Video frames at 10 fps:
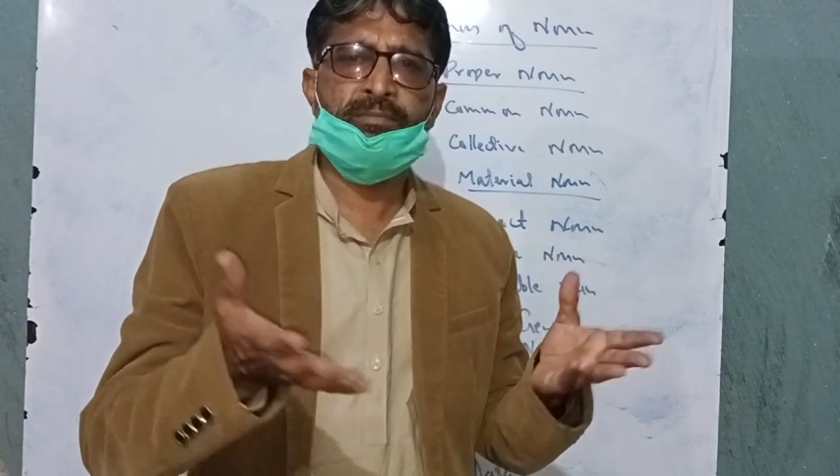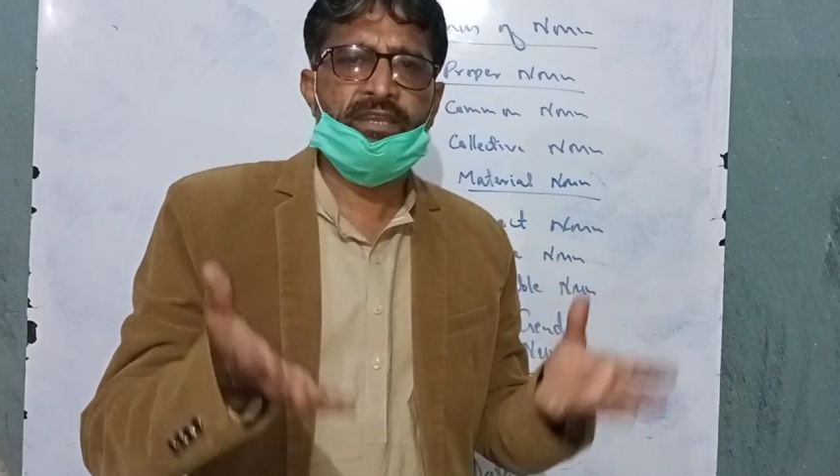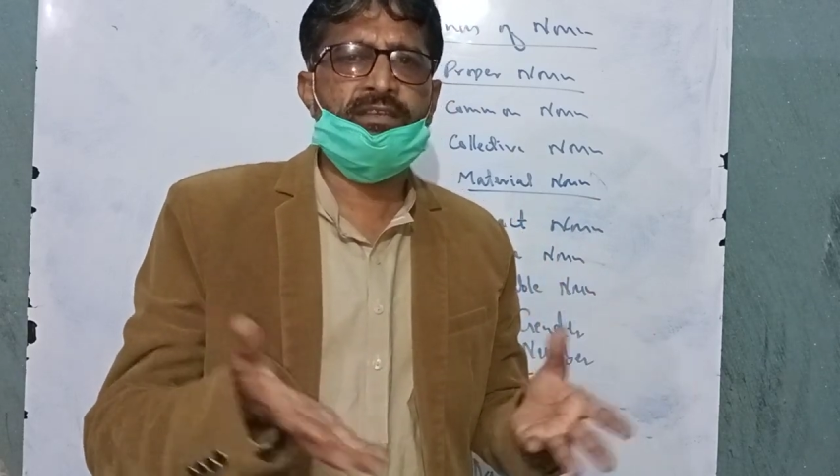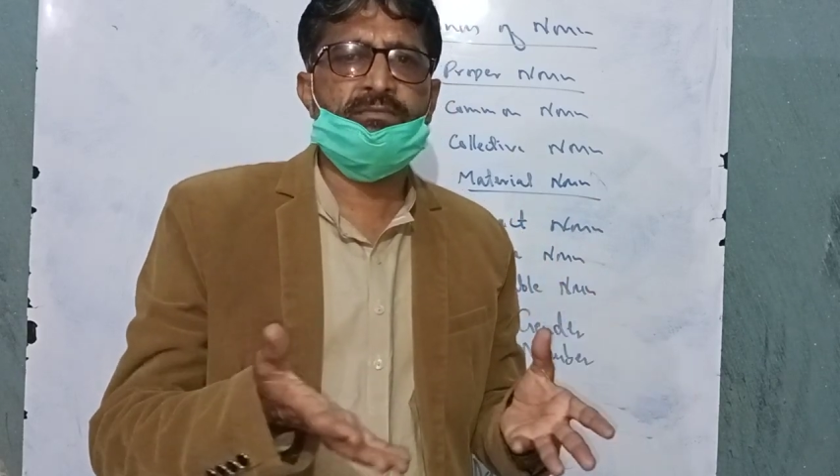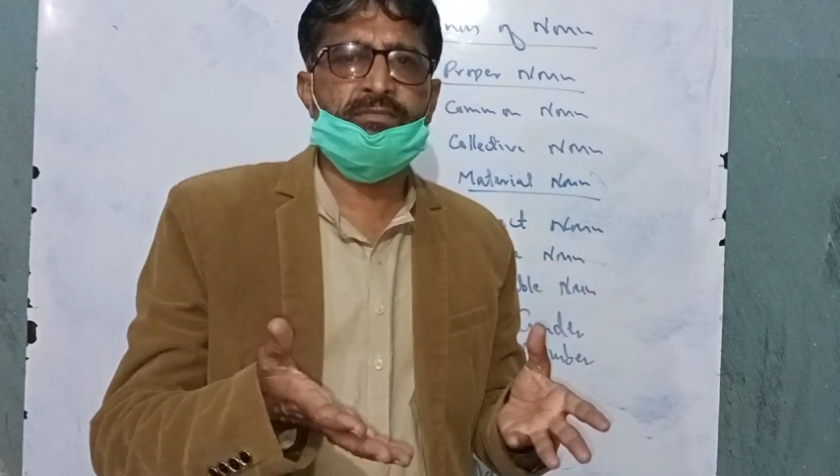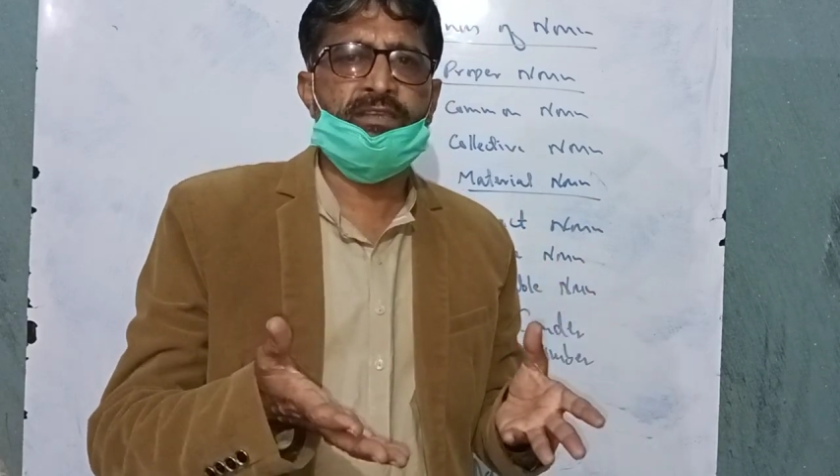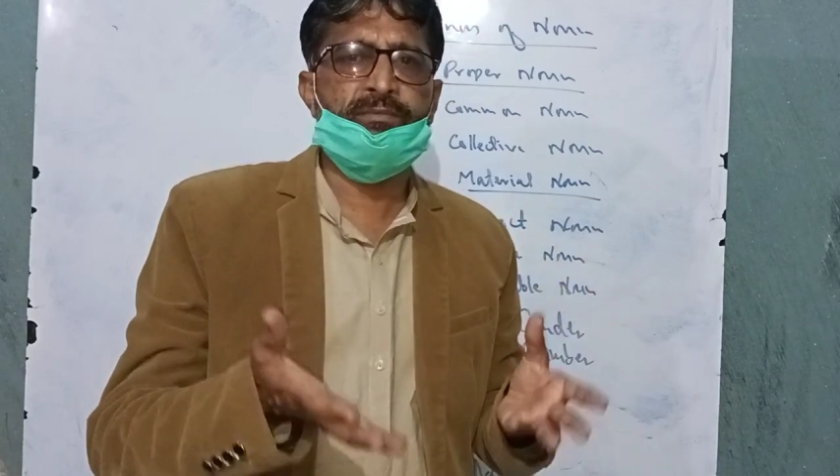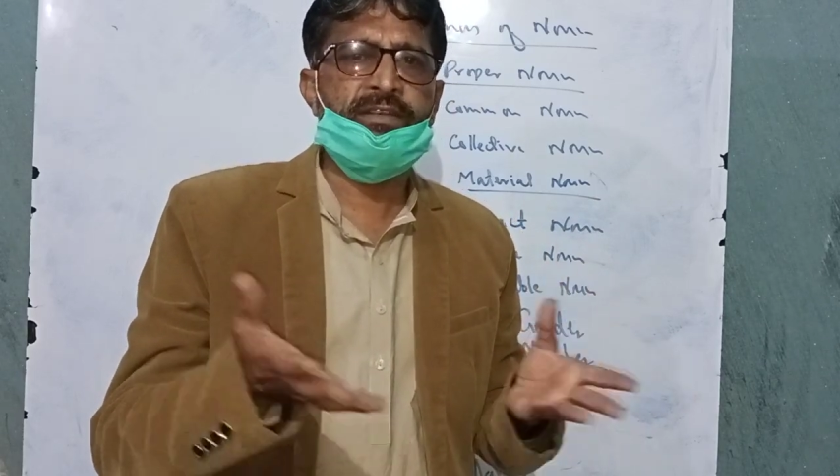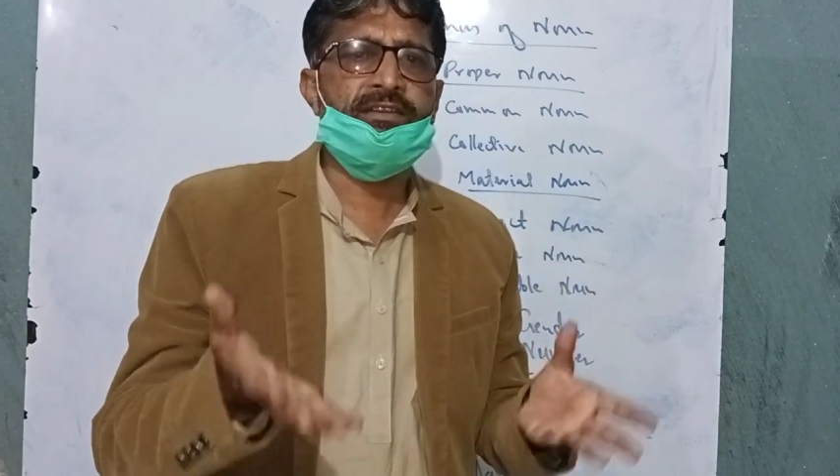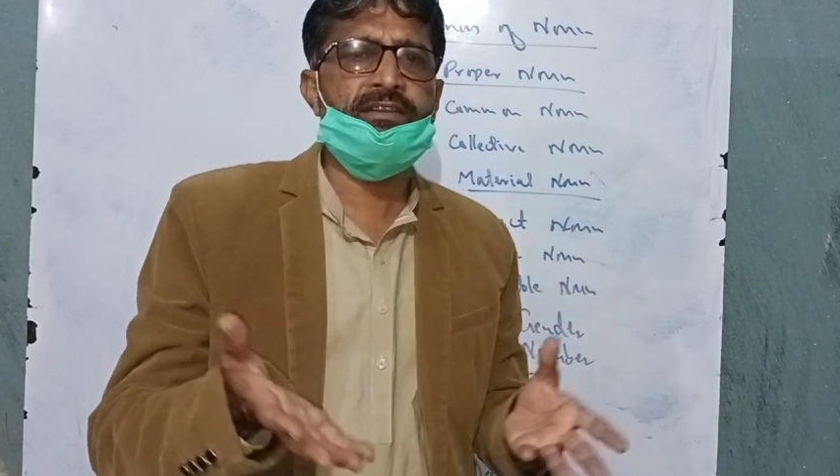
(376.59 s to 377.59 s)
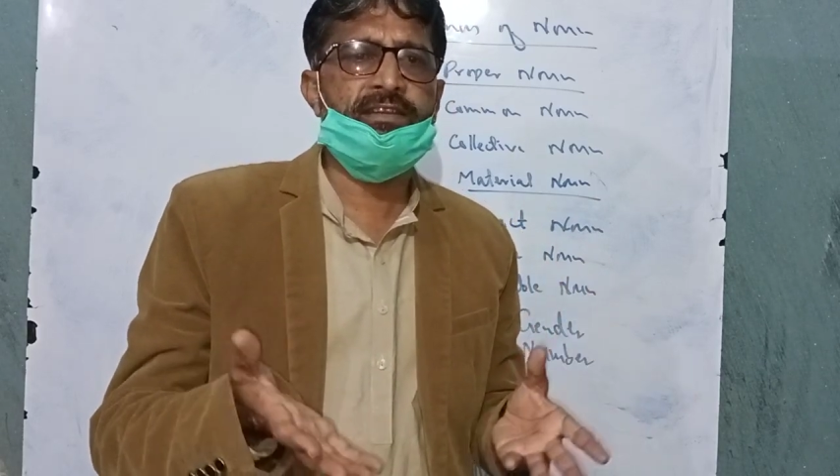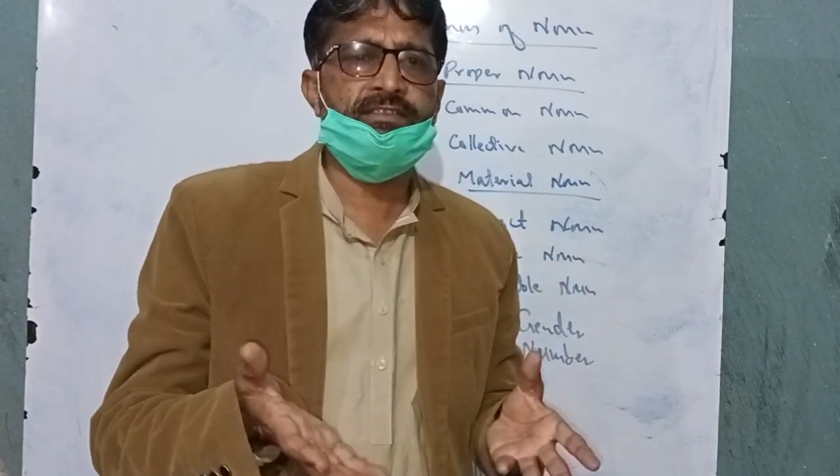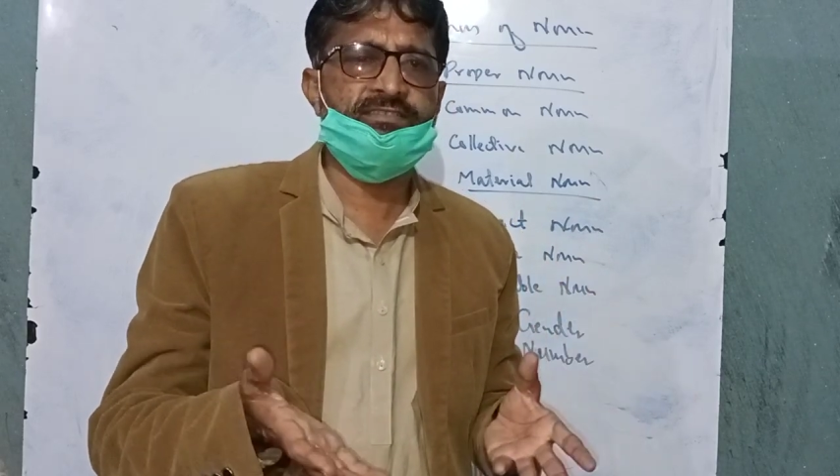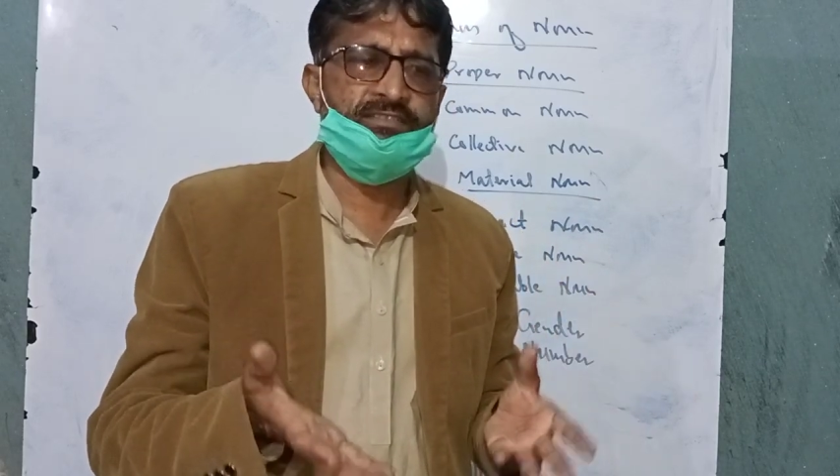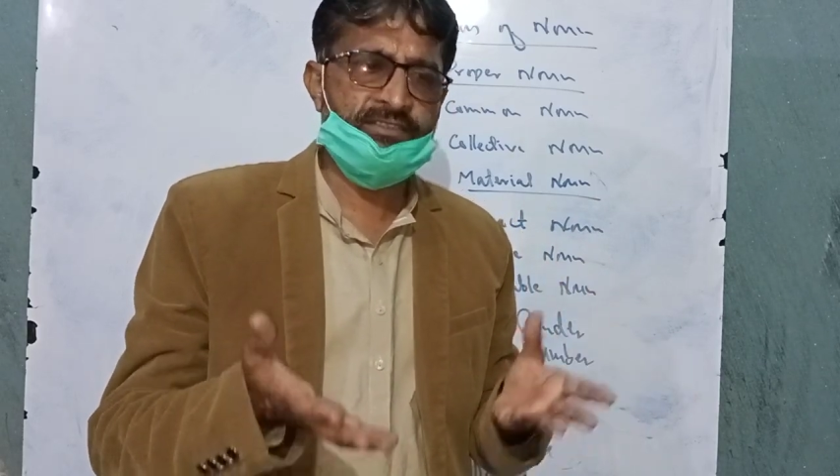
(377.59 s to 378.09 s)

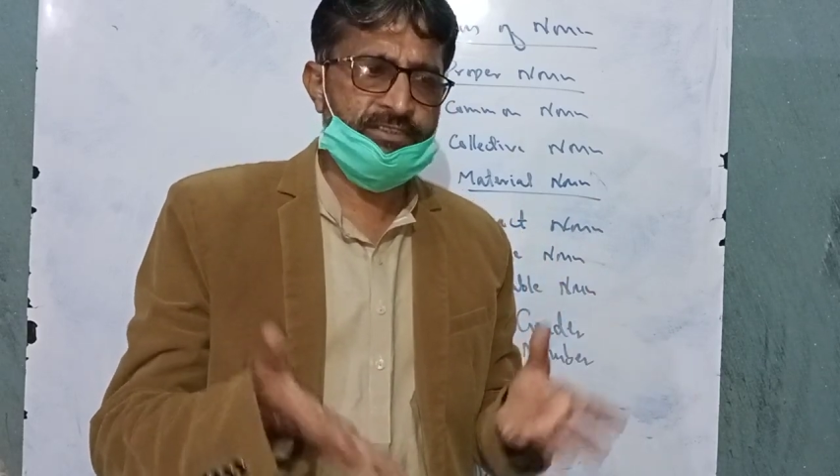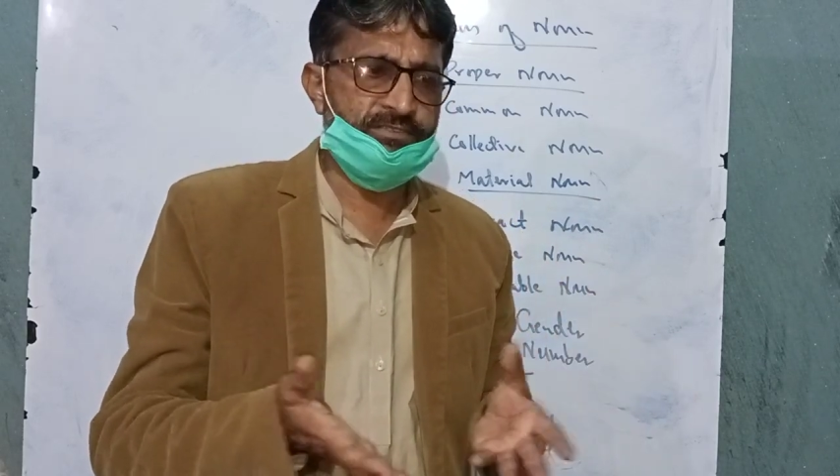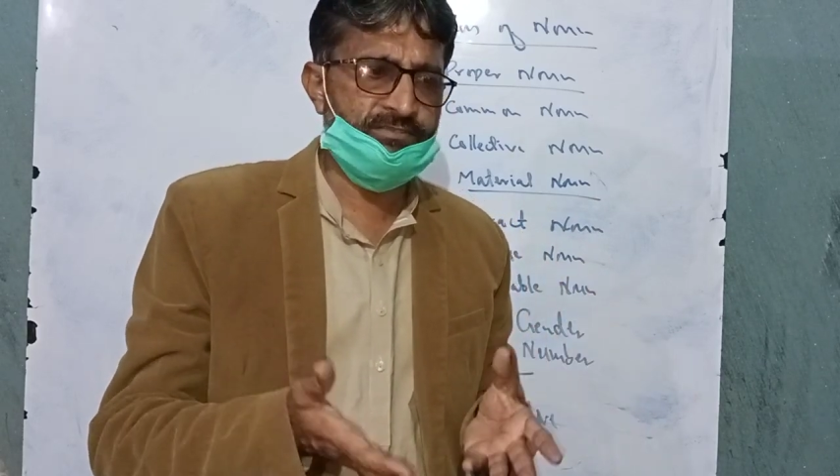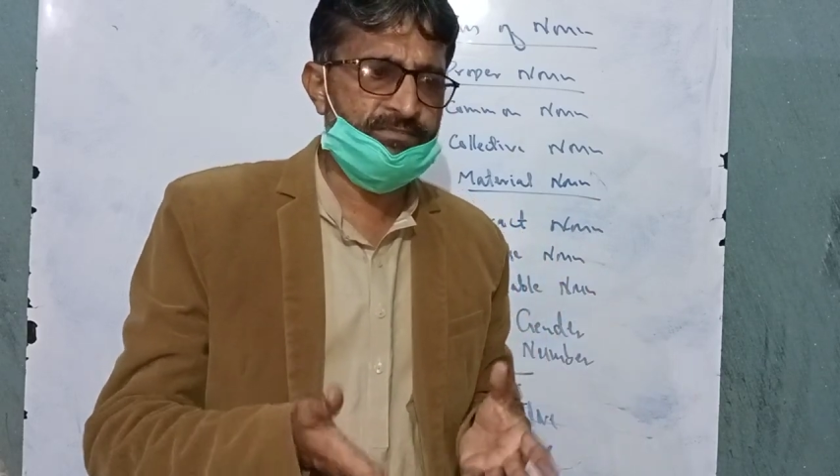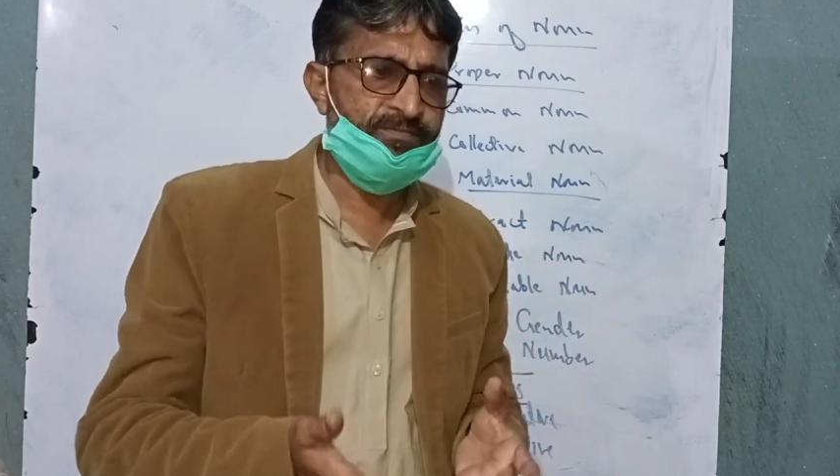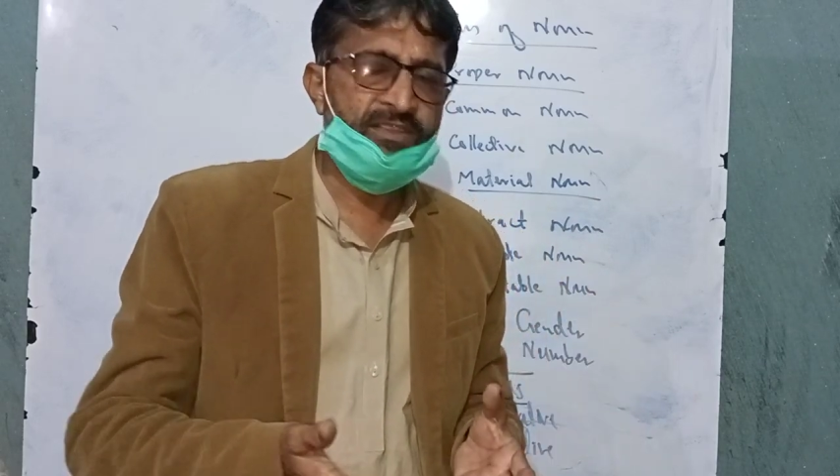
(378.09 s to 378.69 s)
minerals things